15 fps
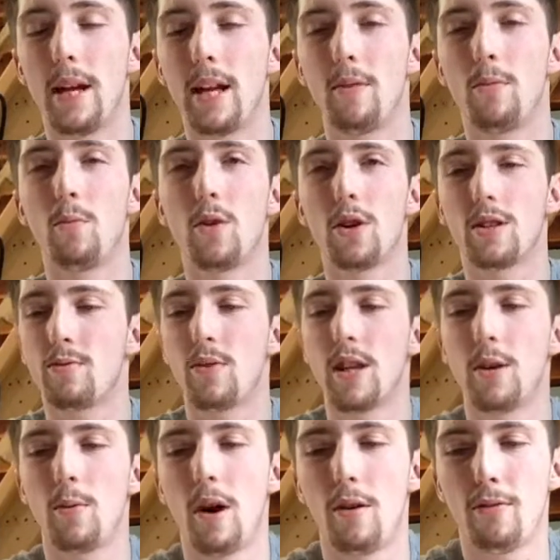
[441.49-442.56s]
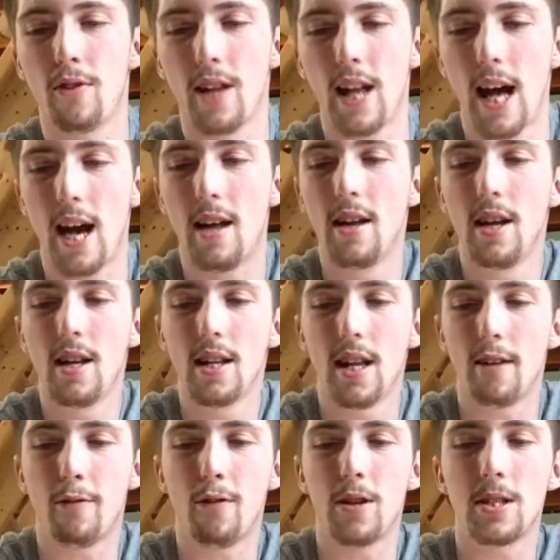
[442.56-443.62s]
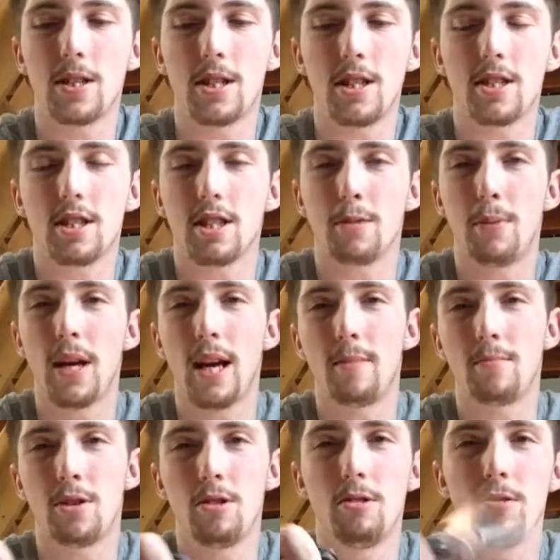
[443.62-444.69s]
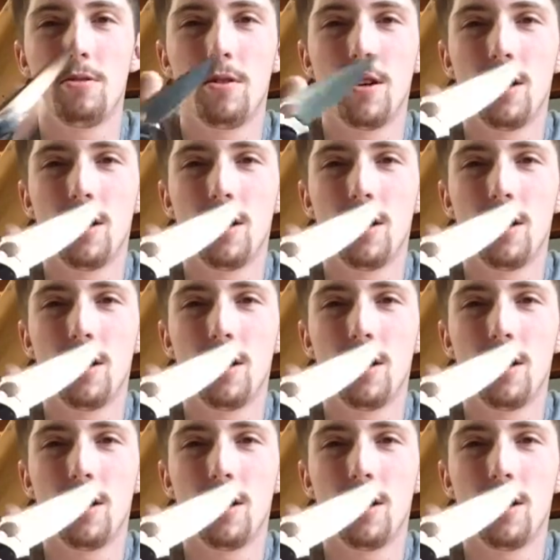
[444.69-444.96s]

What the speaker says: and it works really well for that. Like for instance, this PM2.